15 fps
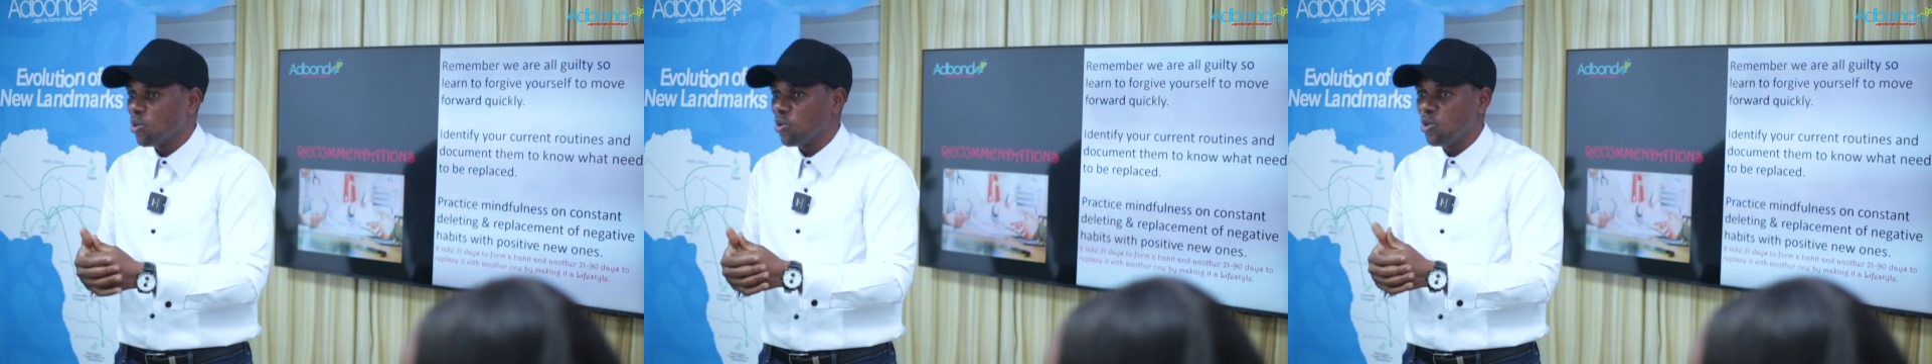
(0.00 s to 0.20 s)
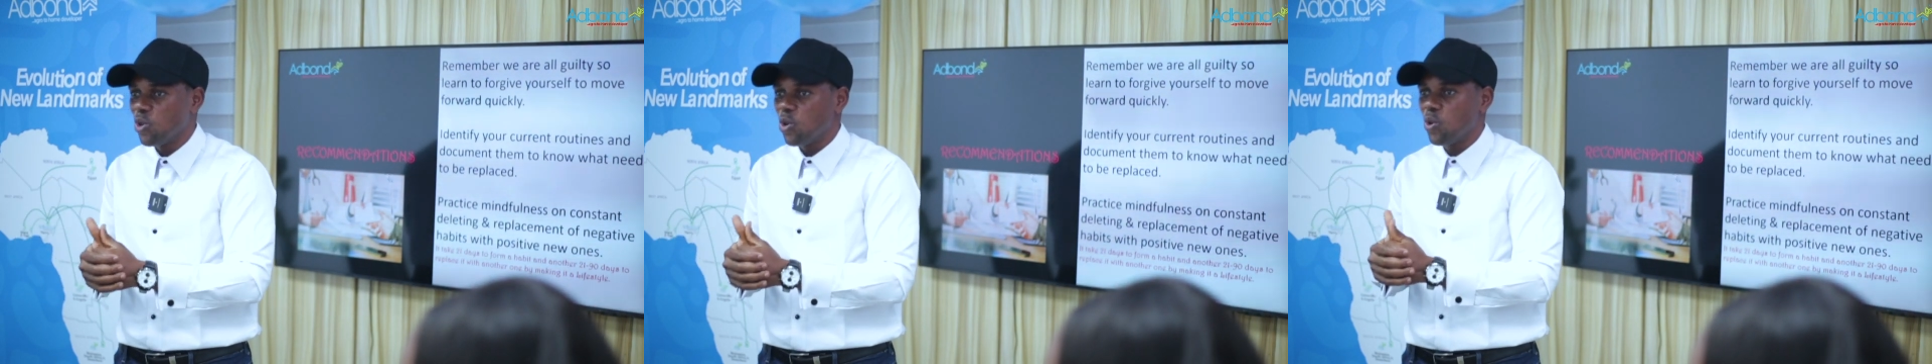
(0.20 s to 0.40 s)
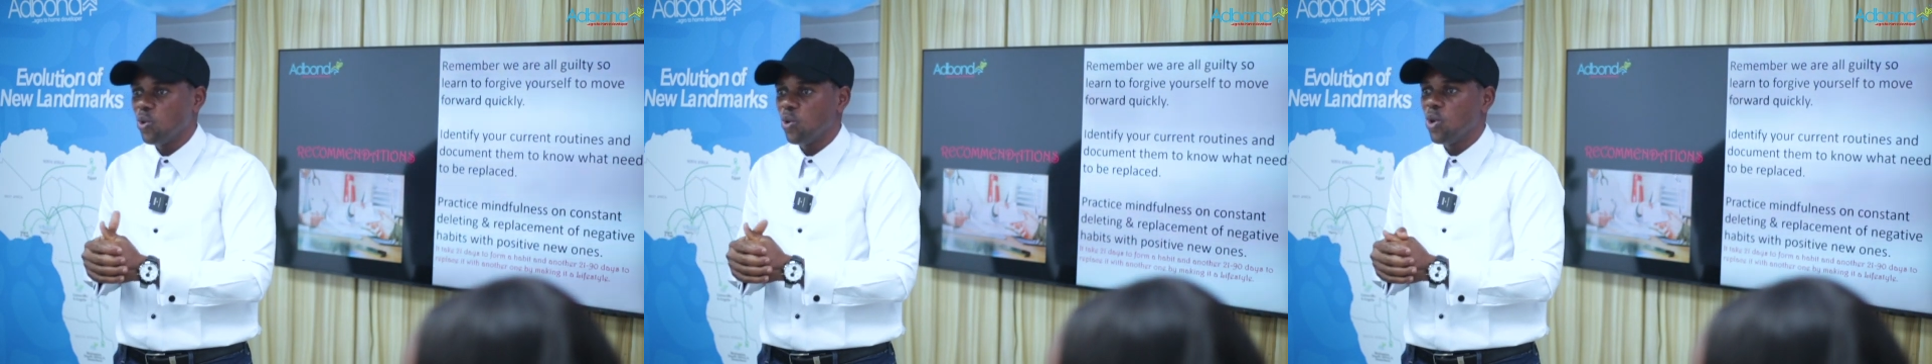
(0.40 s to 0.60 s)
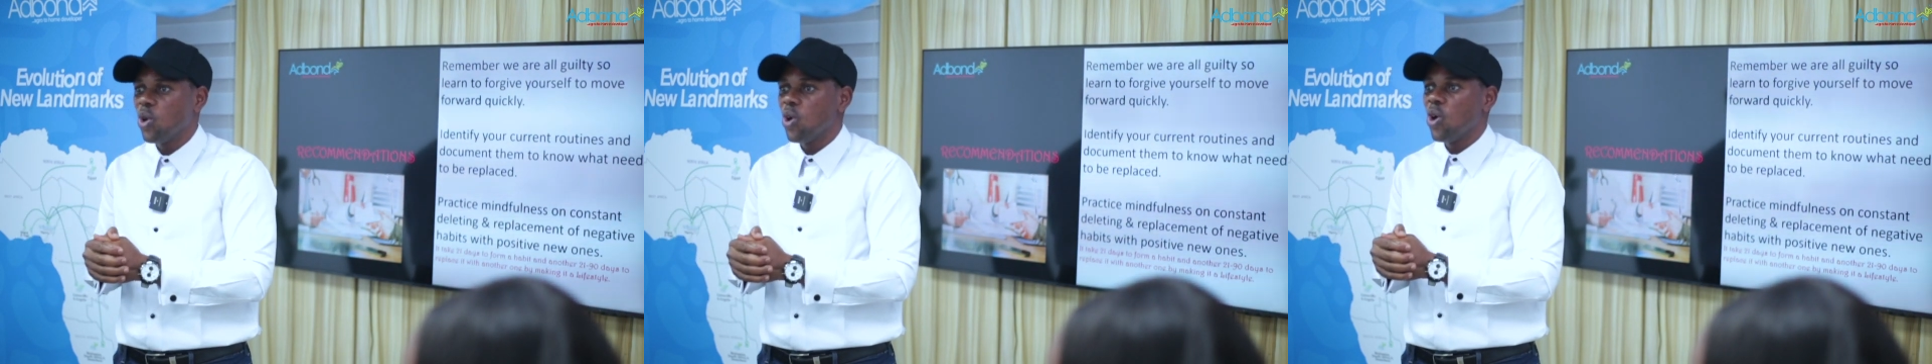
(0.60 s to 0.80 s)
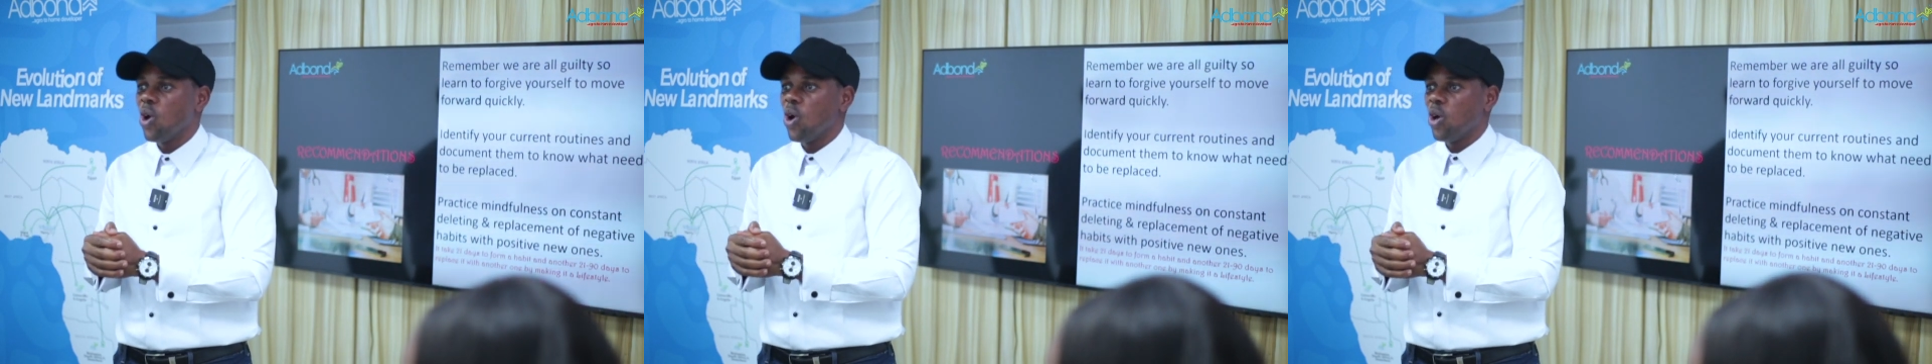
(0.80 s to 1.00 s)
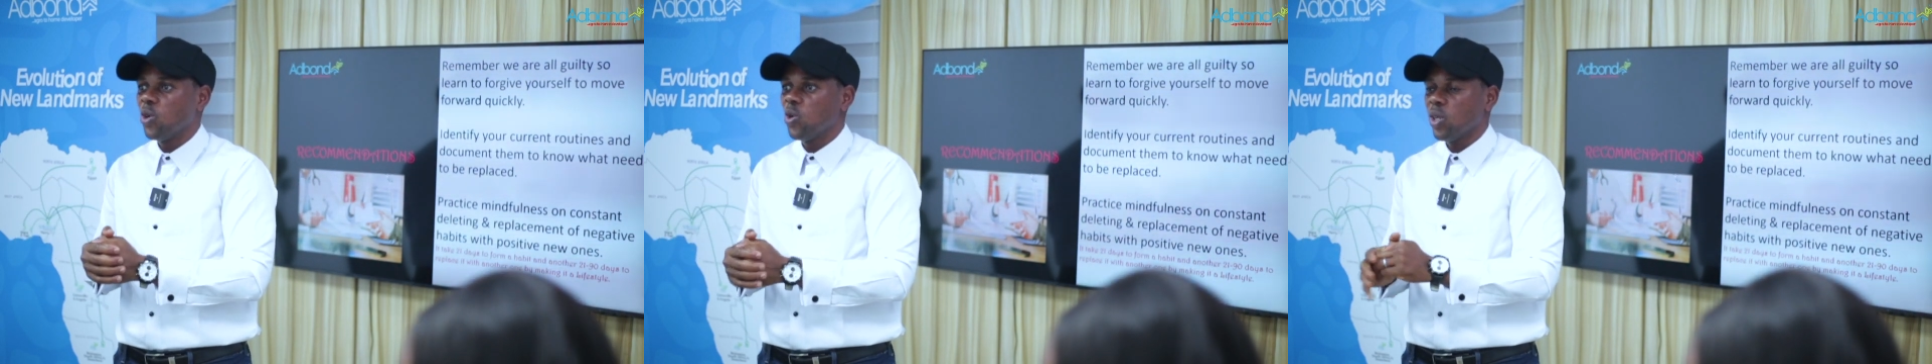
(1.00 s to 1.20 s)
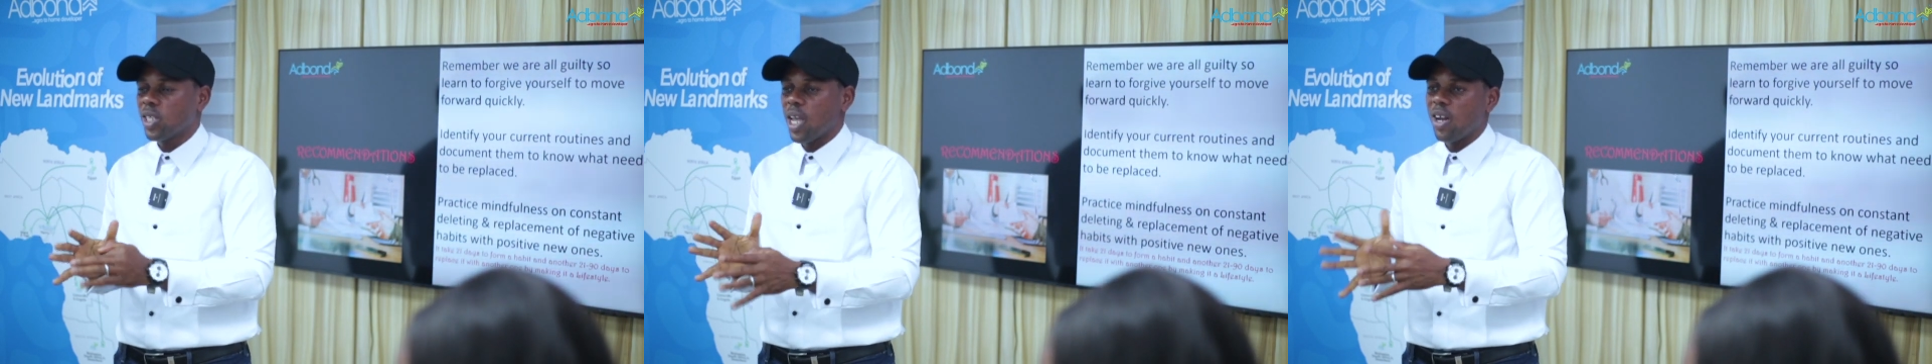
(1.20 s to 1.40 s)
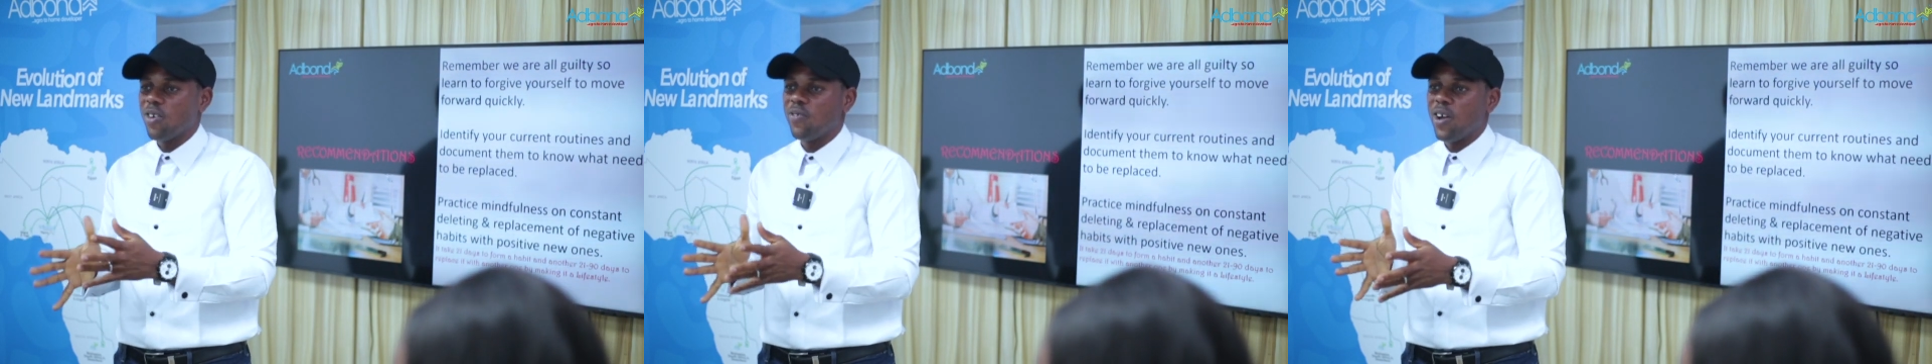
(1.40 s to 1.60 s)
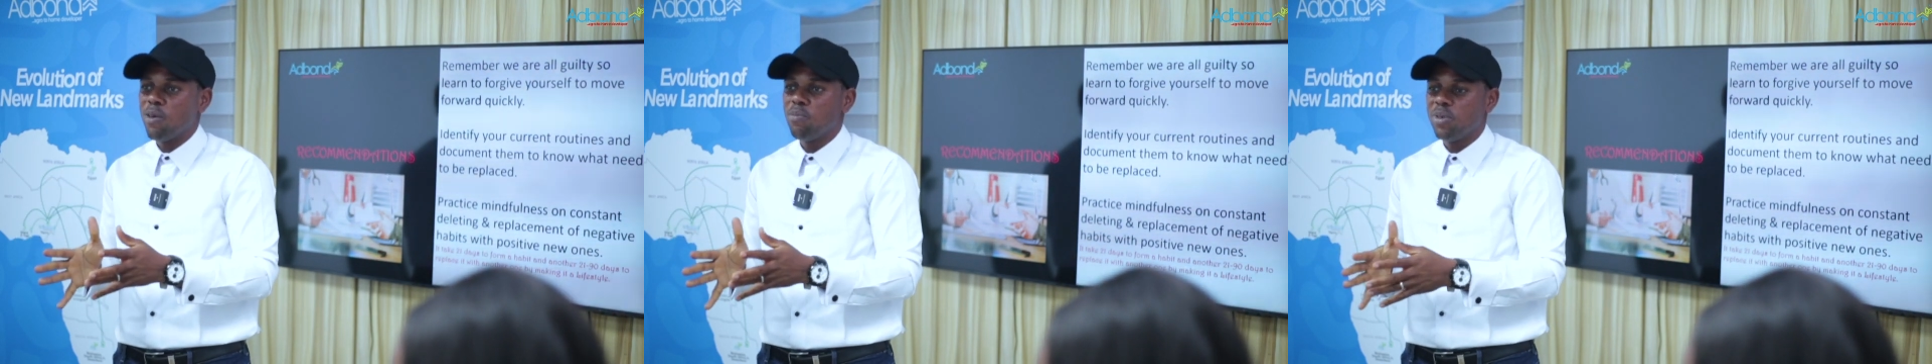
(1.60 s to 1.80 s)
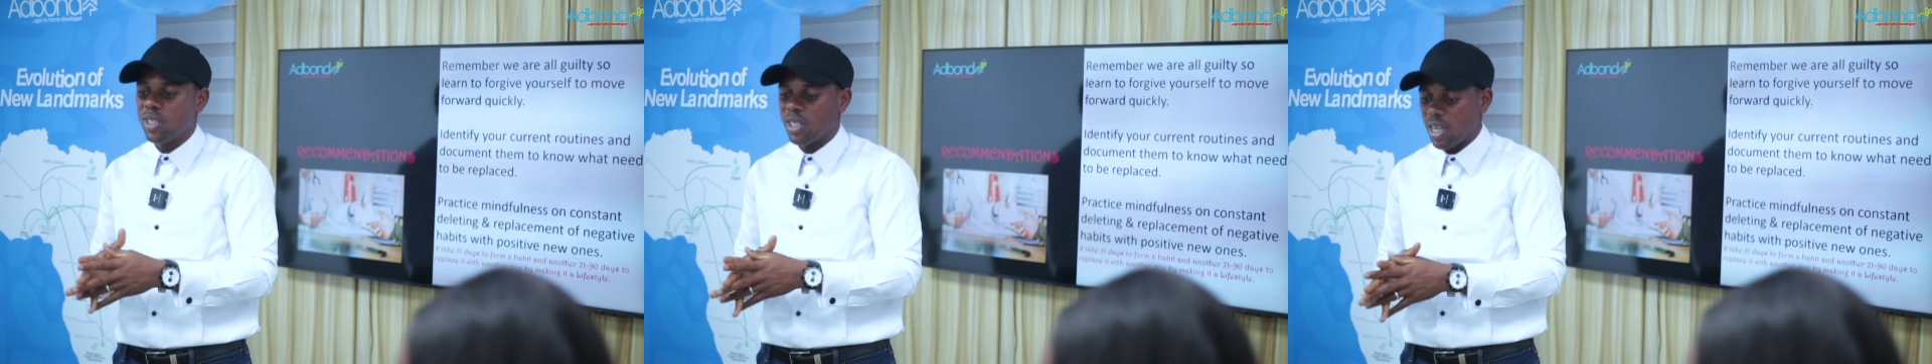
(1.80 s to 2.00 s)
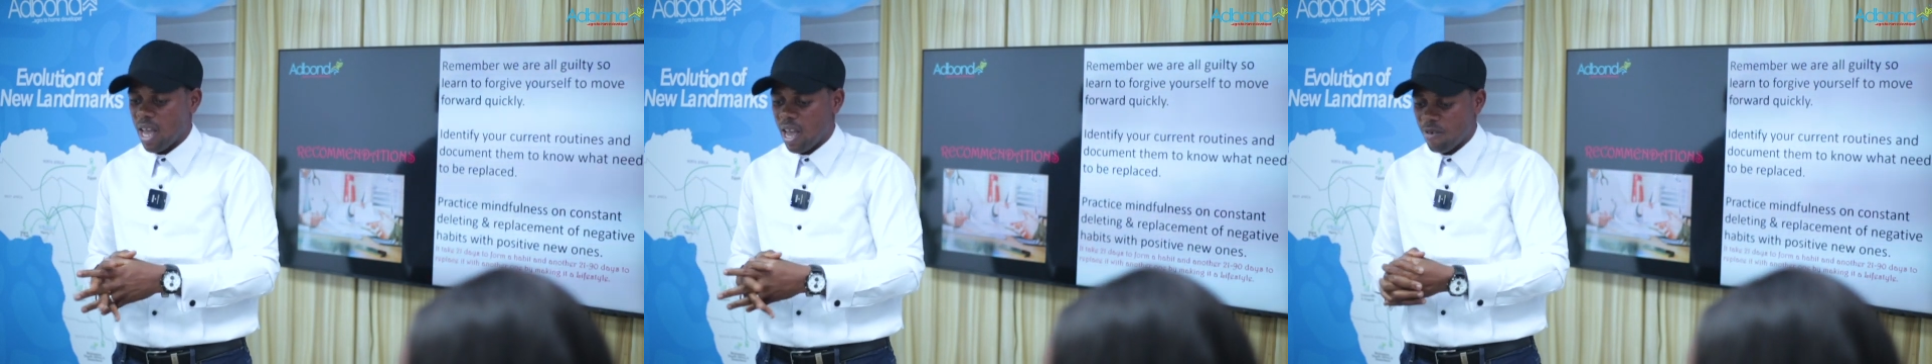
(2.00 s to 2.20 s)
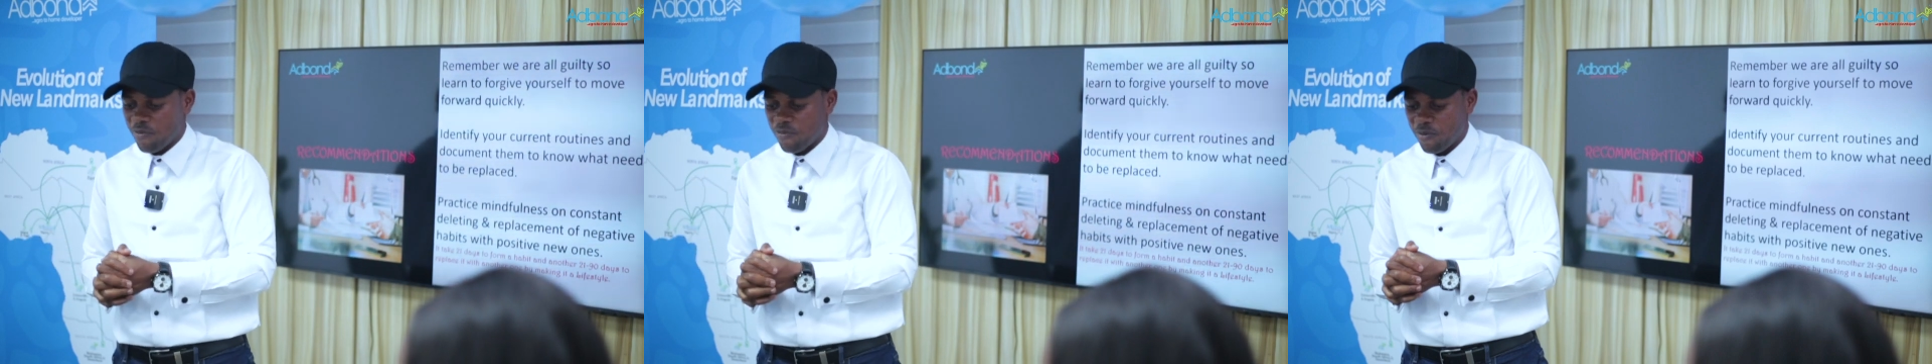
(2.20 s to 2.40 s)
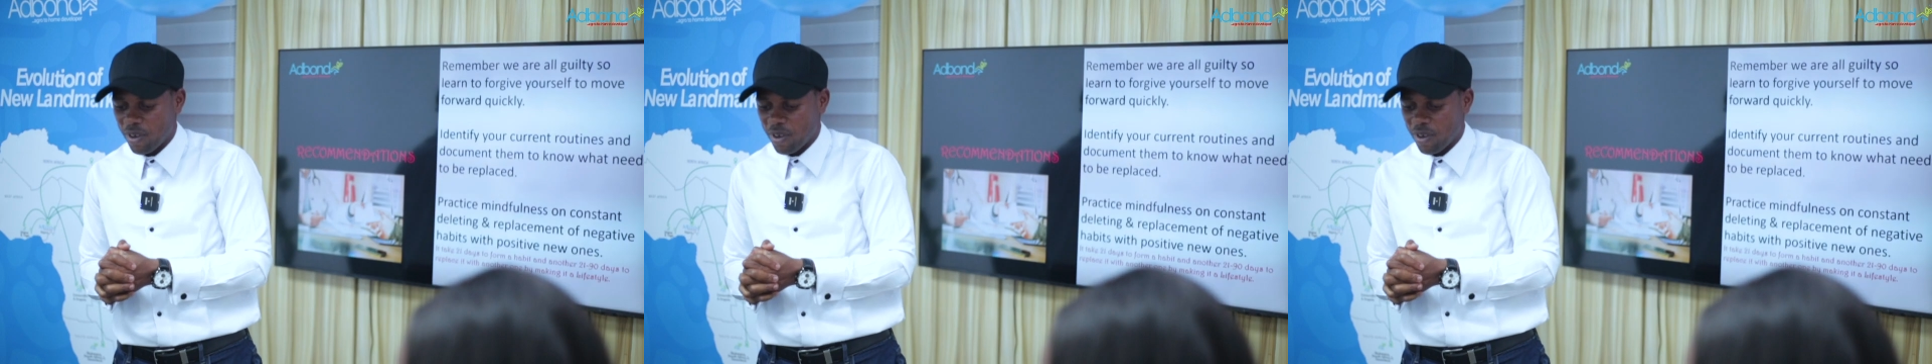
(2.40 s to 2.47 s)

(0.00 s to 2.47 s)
You know, those kind of habits are